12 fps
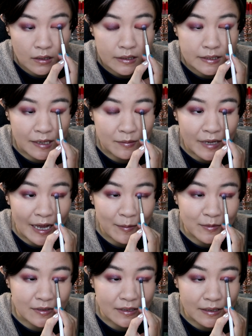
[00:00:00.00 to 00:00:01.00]

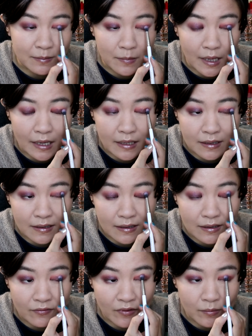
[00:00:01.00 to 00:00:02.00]
Sometimes it might
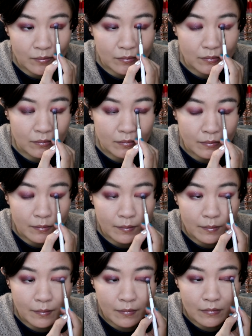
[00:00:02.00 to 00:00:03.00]
even
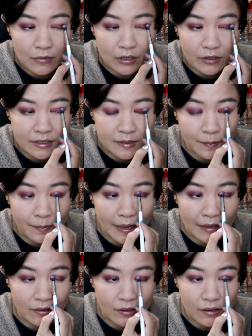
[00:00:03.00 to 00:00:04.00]
looks
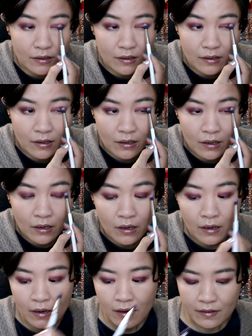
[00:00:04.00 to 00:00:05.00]
better
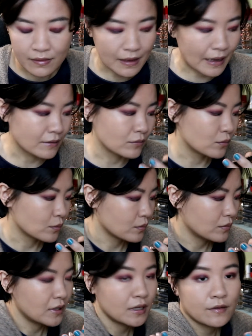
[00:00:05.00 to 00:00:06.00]
than
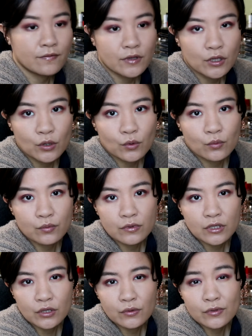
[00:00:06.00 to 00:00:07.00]
if you
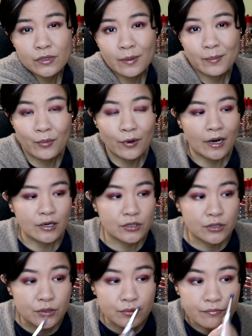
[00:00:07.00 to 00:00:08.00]
use a
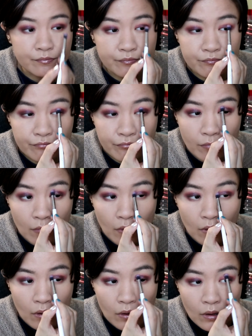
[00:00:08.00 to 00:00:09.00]
brush.
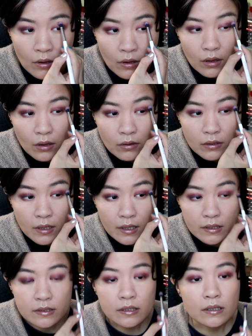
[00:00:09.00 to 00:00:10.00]
Okay,
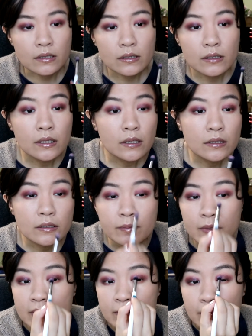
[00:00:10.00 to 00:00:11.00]
it's a little
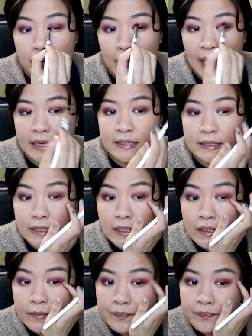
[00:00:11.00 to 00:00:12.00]
bit messy